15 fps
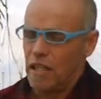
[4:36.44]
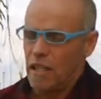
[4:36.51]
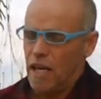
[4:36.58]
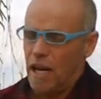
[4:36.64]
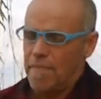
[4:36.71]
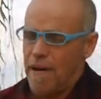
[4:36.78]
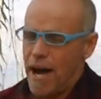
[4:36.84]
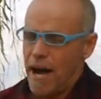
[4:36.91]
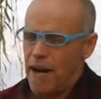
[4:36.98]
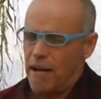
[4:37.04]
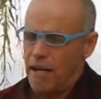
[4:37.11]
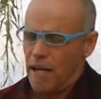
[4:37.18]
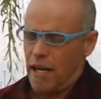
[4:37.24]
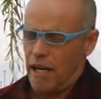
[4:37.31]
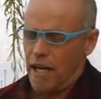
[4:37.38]
about
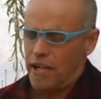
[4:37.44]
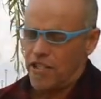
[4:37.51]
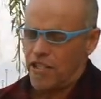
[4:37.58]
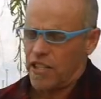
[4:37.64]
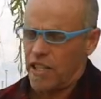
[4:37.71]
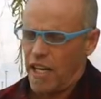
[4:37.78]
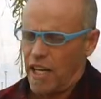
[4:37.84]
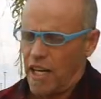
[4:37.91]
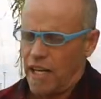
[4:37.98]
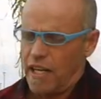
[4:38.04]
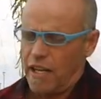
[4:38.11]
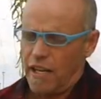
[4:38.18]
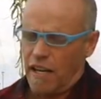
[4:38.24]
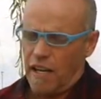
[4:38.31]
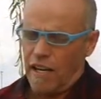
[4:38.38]
a study
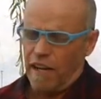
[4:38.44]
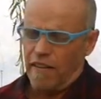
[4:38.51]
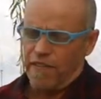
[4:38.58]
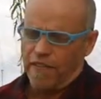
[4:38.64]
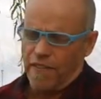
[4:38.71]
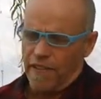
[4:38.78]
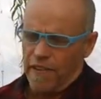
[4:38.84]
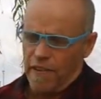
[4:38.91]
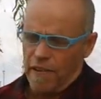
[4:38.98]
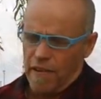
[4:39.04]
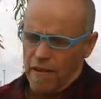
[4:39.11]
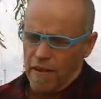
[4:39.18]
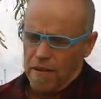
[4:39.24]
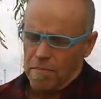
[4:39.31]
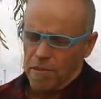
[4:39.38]
of
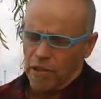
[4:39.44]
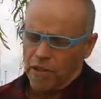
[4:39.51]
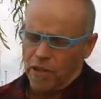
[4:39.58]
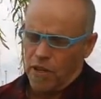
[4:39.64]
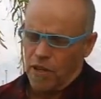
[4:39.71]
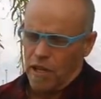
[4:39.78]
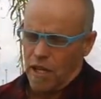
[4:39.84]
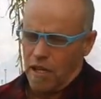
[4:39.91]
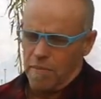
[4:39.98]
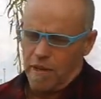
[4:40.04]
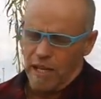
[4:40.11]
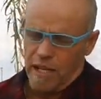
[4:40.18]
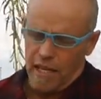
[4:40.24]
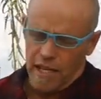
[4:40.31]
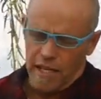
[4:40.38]
plutonium
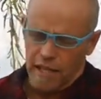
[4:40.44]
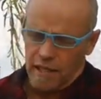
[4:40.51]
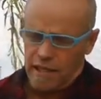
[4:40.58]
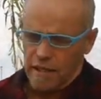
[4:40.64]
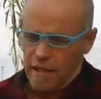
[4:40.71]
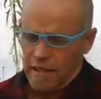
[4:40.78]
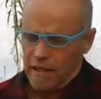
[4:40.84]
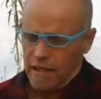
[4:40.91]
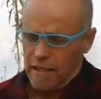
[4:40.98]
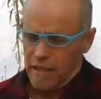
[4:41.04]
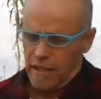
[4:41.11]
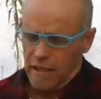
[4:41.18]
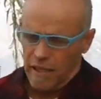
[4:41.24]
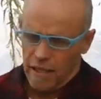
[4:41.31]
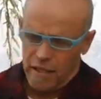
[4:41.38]
in
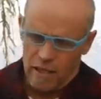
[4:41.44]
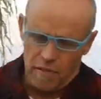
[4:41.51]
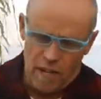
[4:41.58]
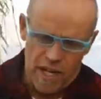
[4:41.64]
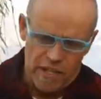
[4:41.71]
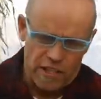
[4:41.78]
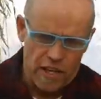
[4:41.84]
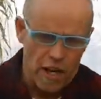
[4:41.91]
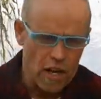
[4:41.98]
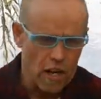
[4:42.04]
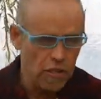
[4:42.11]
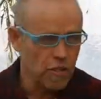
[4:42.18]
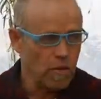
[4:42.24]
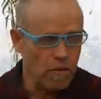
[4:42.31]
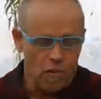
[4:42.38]
the West
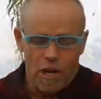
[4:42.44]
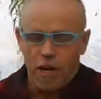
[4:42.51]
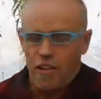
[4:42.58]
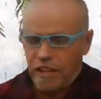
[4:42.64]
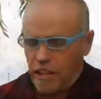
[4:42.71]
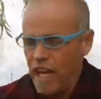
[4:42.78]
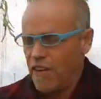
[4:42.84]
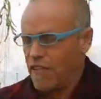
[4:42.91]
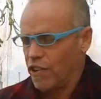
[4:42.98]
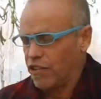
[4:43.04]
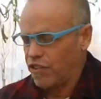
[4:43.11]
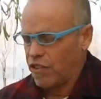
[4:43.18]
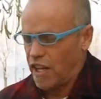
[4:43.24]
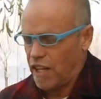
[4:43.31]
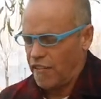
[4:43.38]
Coast, well, the
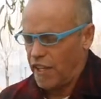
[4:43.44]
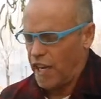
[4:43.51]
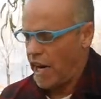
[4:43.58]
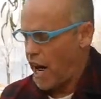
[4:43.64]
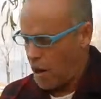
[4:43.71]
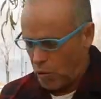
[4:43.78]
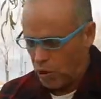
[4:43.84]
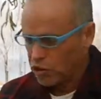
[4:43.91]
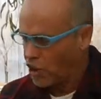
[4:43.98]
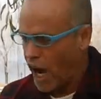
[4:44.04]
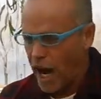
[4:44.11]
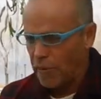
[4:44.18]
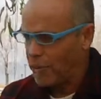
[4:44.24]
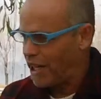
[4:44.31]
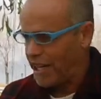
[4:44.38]
levels of it, and I will
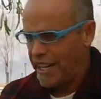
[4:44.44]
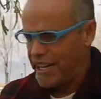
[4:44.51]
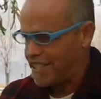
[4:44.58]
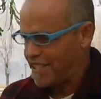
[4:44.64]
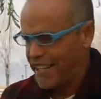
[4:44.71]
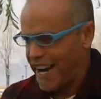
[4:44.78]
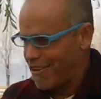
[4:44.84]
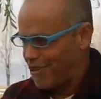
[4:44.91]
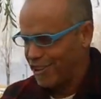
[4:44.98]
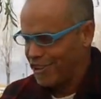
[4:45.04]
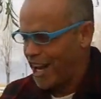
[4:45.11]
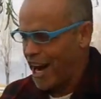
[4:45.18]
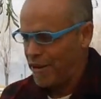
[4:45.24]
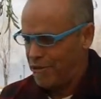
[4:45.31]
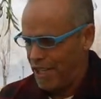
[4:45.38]
not release it. I will
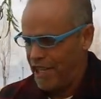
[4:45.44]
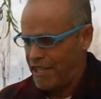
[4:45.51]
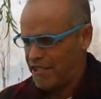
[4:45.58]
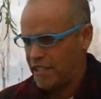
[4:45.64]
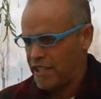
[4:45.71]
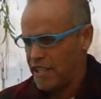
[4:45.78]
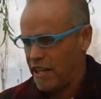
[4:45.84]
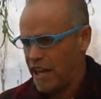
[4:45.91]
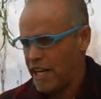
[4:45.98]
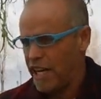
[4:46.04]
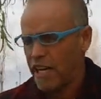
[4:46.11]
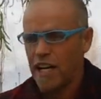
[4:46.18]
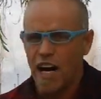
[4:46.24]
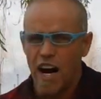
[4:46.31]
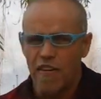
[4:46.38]
not release it until I
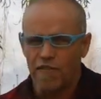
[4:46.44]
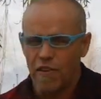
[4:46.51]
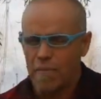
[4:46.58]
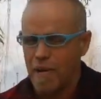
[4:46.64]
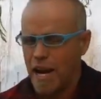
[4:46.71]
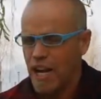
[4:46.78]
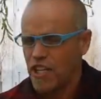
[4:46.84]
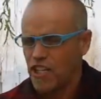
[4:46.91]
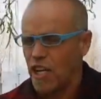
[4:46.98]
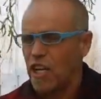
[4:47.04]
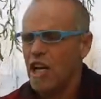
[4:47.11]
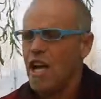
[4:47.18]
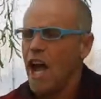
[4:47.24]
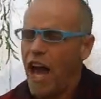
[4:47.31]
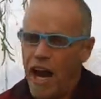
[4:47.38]
get confirmation.
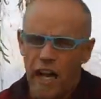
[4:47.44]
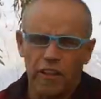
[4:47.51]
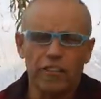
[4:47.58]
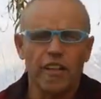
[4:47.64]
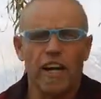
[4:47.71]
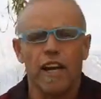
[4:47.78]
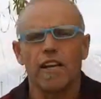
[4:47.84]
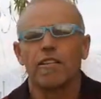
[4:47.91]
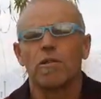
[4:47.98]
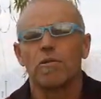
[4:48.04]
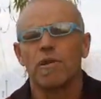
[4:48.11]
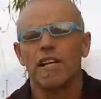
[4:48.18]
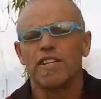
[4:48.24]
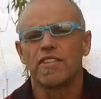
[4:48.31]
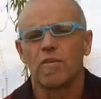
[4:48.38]
And I'll tell you the
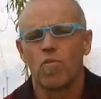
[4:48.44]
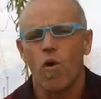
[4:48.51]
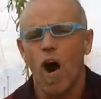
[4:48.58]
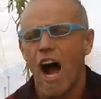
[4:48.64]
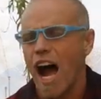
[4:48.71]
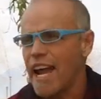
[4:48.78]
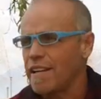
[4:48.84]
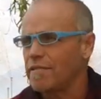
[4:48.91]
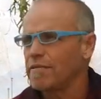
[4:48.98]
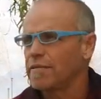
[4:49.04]
reason why.